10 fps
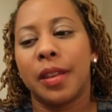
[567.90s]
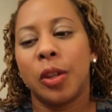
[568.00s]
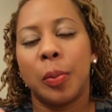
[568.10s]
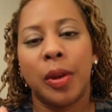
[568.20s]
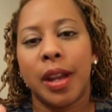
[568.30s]

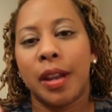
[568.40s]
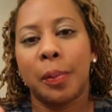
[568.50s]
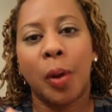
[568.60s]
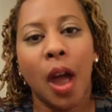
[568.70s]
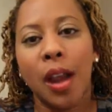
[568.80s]
you're
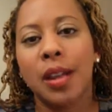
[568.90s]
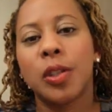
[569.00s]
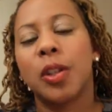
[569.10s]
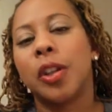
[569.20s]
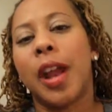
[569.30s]
putting product
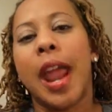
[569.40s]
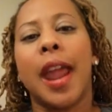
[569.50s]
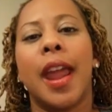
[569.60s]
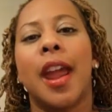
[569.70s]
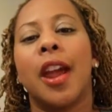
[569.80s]
on your
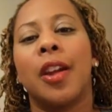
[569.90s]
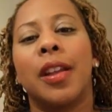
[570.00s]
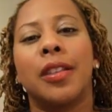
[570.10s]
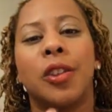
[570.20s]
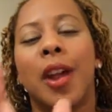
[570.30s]
hair
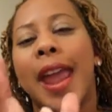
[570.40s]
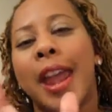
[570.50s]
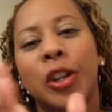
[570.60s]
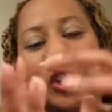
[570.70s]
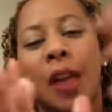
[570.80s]
and your
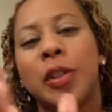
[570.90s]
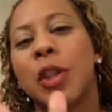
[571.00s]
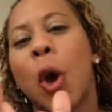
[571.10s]
hair shaft is